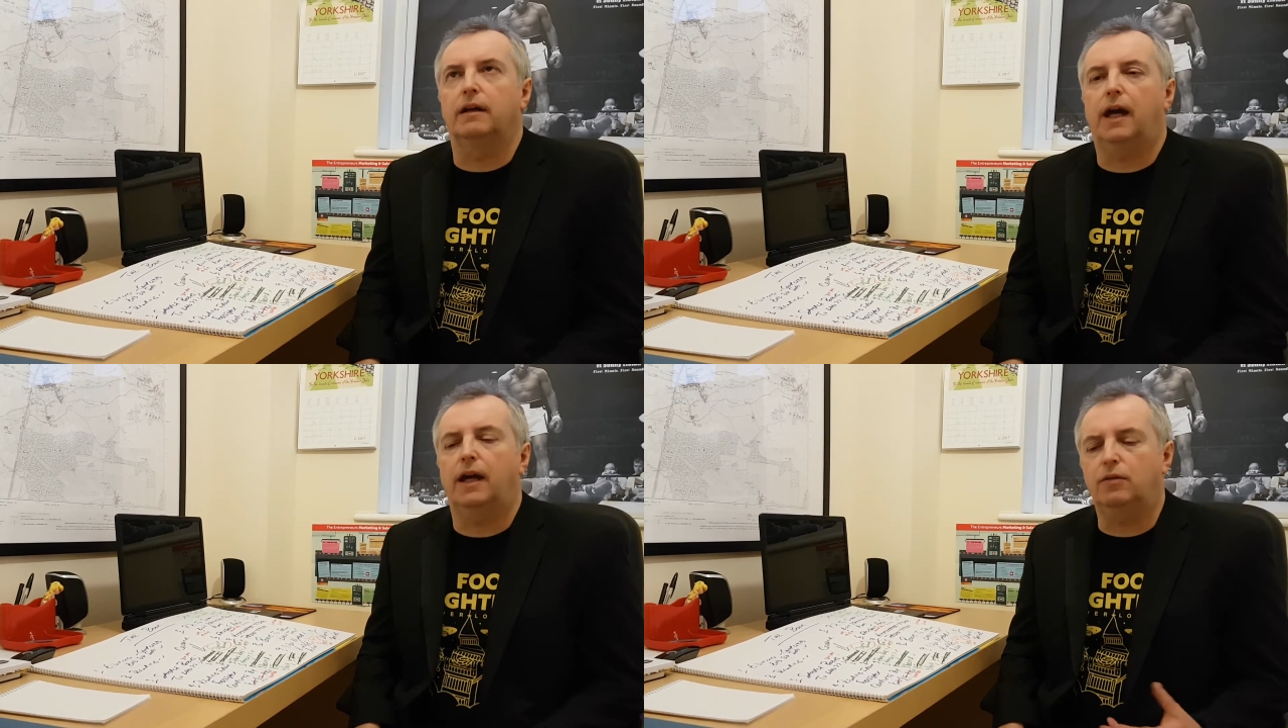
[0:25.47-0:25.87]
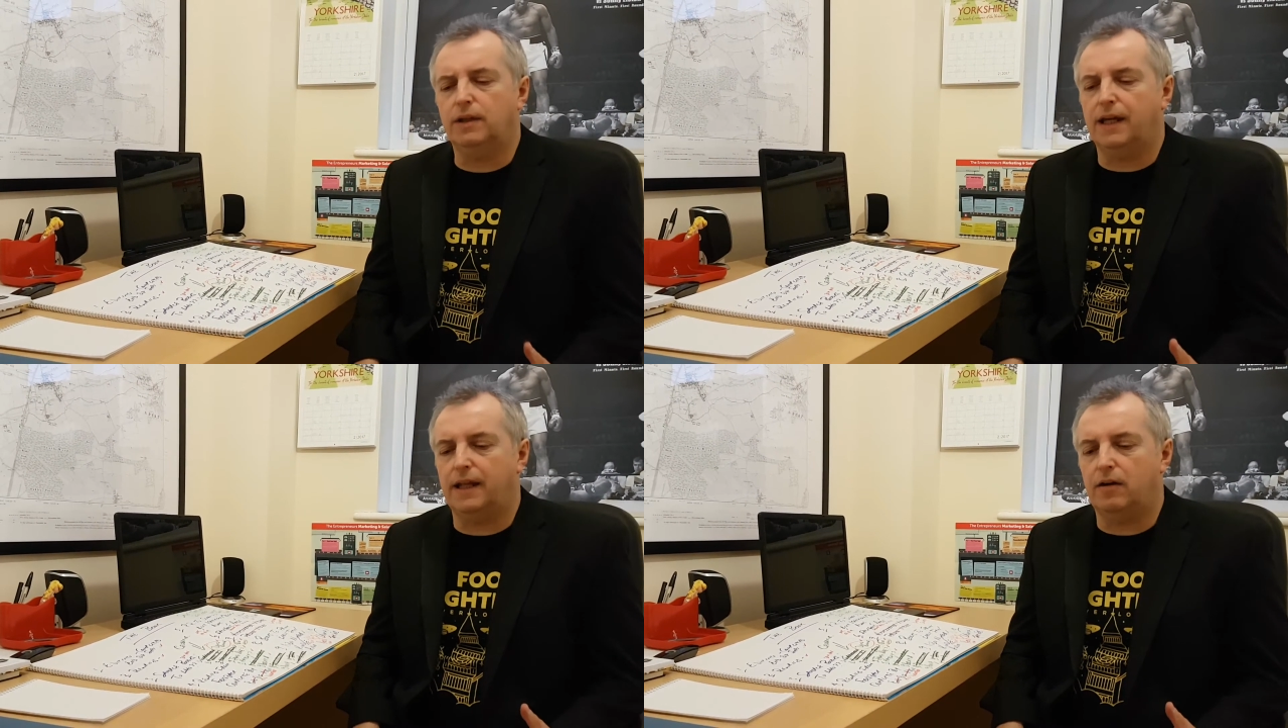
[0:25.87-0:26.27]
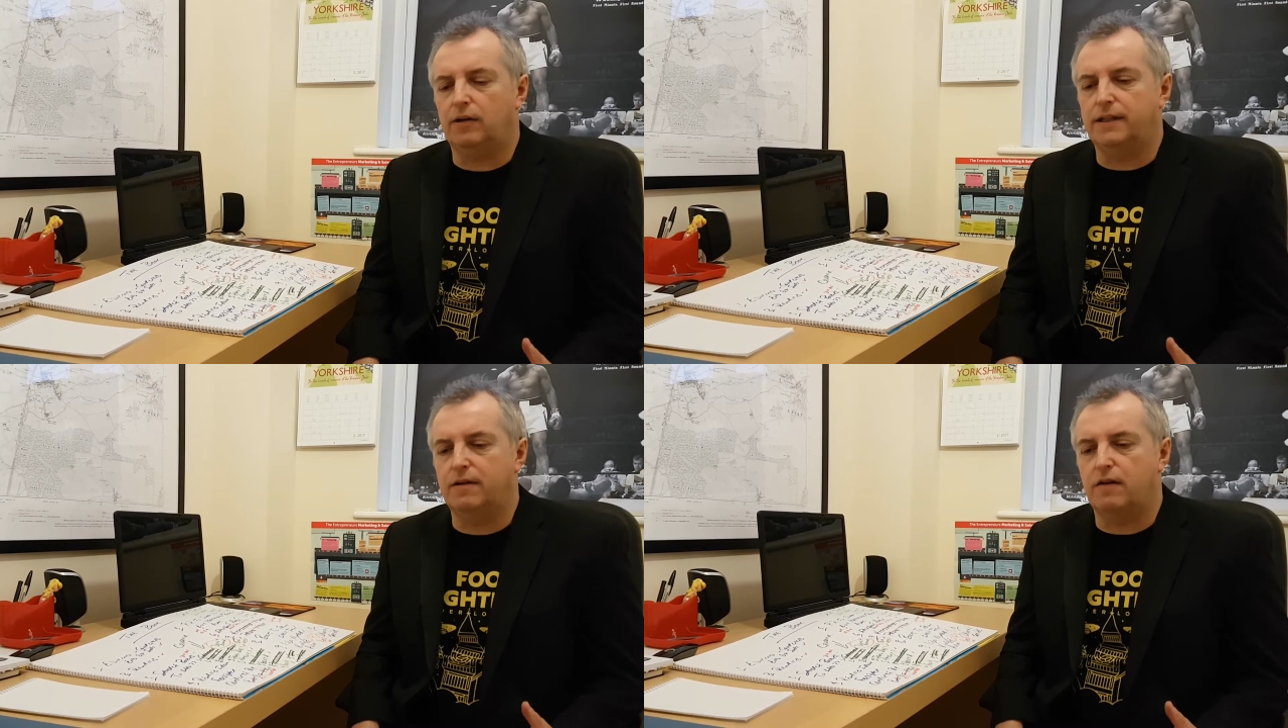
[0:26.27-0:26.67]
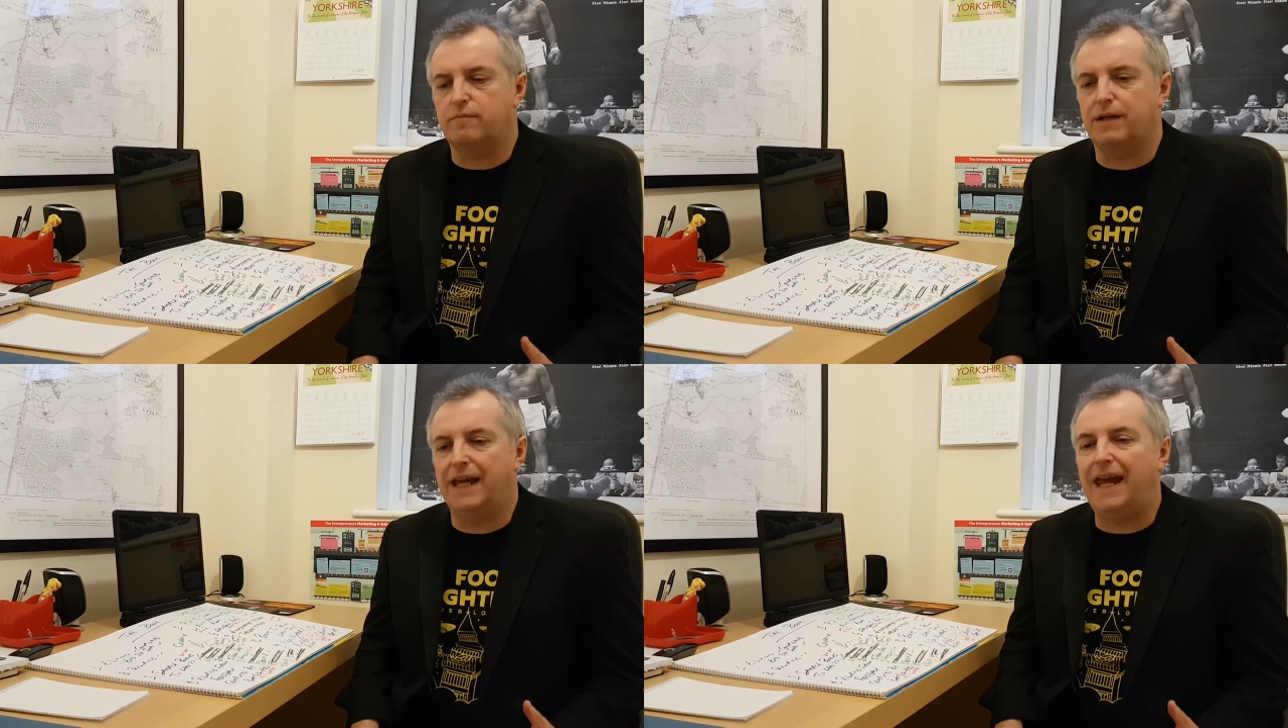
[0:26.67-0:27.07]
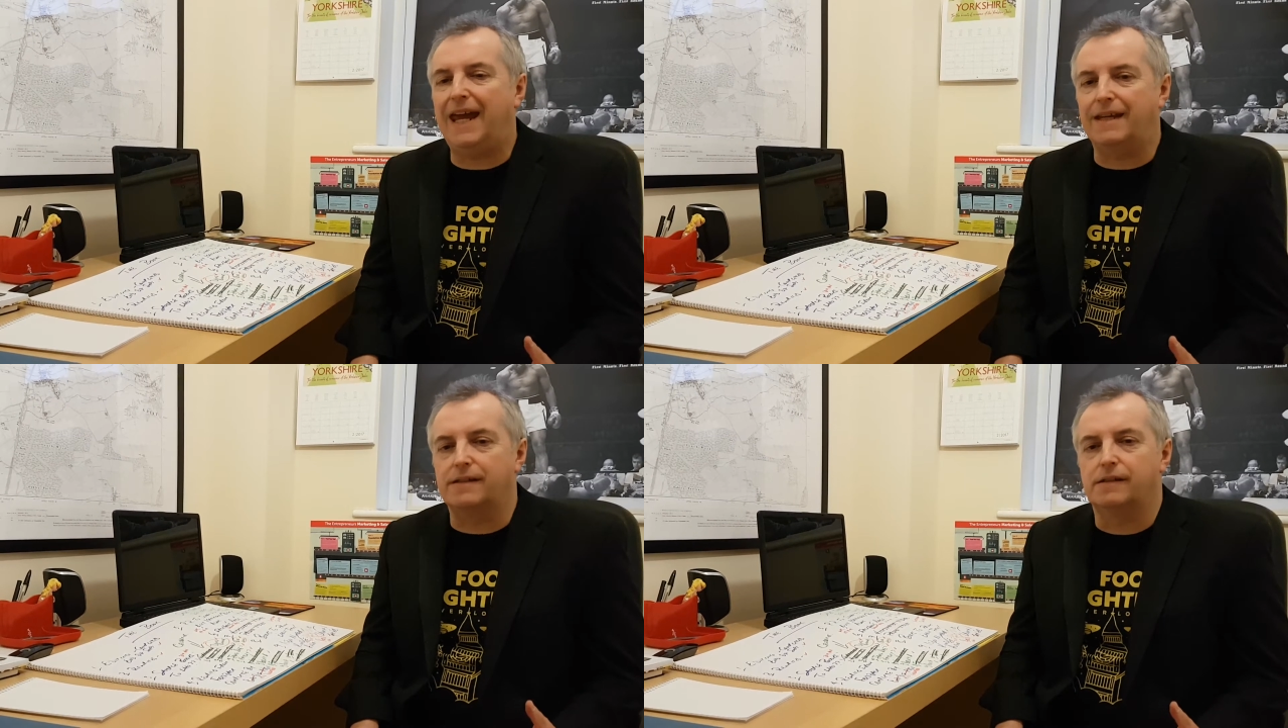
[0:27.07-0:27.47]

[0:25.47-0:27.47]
how do I get that idea out of my head?